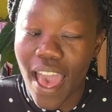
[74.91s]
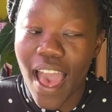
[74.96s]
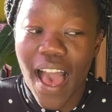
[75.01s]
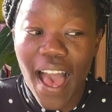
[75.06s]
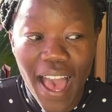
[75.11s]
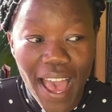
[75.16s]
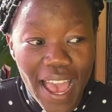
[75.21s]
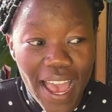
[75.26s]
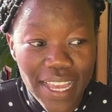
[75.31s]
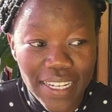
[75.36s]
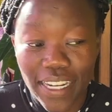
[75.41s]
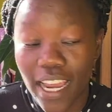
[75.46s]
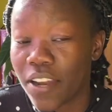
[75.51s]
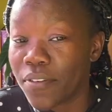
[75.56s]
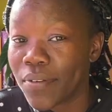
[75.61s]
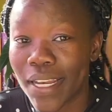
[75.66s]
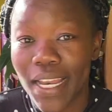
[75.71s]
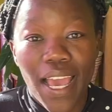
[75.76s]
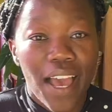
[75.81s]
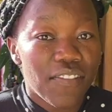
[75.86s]
And I
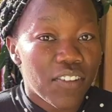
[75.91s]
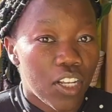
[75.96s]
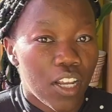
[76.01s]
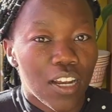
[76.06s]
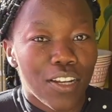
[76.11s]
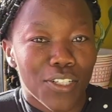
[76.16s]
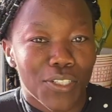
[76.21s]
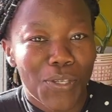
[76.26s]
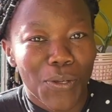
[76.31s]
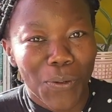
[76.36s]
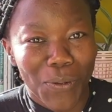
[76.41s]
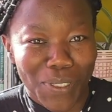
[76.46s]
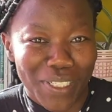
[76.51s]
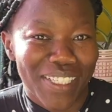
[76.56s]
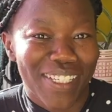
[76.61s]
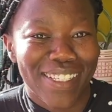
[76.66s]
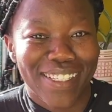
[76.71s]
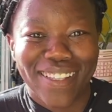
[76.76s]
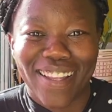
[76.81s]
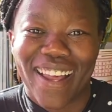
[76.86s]
really have a lot of
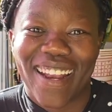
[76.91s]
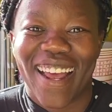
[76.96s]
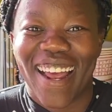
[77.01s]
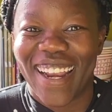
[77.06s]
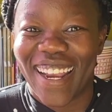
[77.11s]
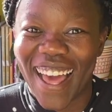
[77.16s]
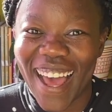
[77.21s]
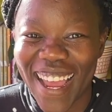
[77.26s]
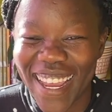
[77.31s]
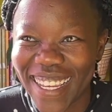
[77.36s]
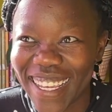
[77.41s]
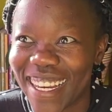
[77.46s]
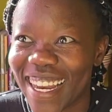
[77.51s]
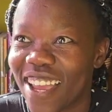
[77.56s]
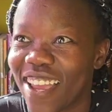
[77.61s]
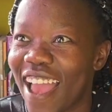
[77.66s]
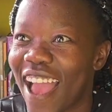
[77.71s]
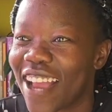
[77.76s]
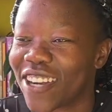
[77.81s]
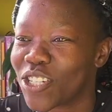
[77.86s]
saucers that I like, and I
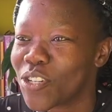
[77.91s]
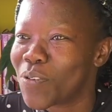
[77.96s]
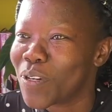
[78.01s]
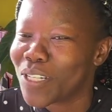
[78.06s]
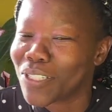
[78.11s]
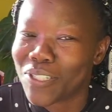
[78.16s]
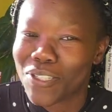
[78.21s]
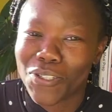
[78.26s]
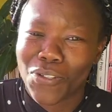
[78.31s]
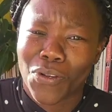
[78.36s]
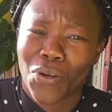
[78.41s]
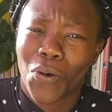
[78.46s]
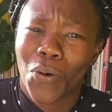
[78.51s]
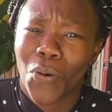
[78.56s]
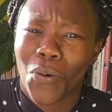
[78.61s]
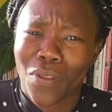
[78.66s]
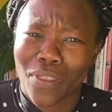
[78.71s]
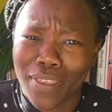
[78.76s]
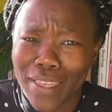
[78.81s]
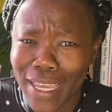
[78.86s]
actually wanted to do a
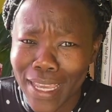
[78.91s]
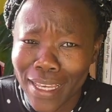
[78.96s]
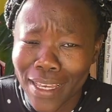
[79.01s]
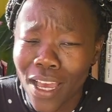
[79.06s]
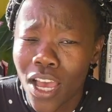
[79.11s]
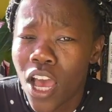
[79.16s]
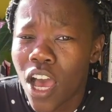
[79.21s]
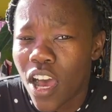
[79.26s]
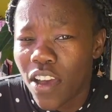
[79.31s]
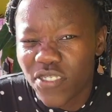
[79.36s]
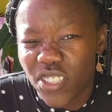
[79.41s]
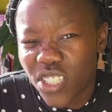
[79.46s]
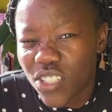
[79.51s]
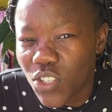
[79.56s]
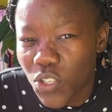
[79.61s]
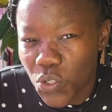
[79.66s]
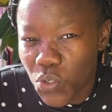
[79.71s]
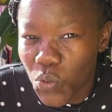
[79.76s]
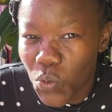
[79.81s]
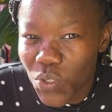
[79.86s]
whole thing of just the
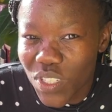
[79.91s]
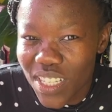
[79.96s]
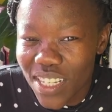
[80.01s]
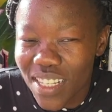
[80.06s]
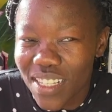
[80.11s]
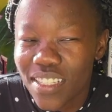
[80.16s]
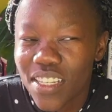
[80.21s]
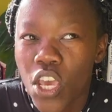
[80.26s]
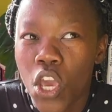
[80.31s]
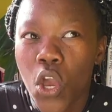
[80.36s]
saucers,